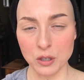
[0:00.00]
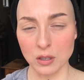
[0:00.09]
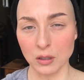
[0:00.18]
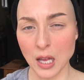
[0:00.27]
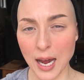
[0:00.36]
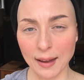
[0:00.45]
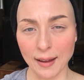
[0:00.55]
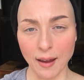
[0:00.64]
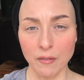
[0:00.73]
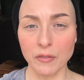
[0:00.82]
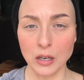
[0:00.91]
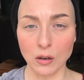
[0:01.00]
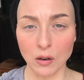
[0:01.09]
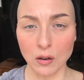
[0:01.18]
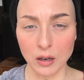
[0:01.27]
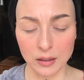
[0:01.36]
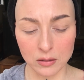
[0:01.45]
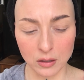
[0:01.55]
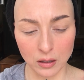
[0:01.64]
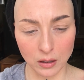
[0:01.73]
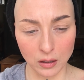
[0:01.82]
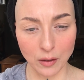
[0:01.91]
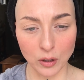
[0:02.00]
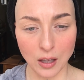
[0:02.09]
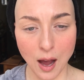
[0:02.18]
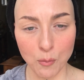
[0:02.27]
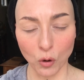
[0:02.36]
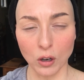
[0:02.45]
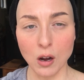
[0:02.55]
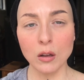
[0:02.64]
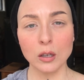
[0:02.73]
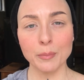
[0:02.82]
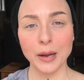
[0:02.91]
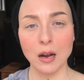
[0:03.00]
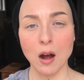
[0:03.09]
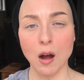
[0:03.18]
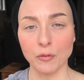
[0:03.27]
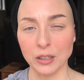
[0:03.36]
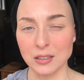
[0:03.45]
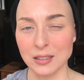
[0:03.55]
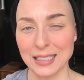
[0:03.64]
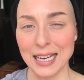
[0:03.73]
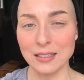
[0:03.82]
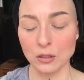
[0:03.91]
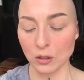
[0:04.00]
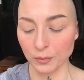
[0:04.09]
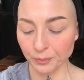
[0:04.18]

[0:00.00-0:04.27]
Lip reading: is a lot heavier. It's gonna give a lot more color payoff, and it's denser.